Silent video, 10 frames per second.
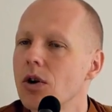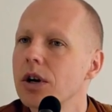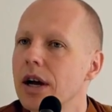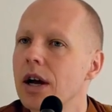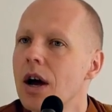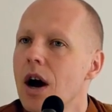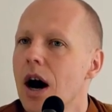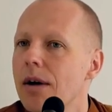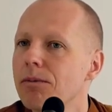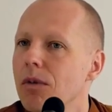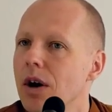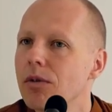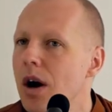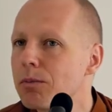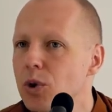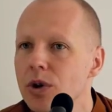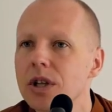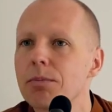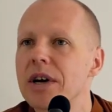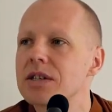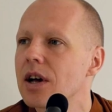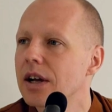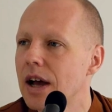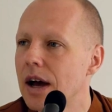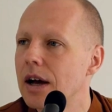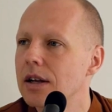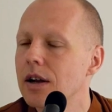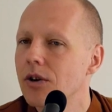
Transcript: Okay, I'm, I'm doing the best I can.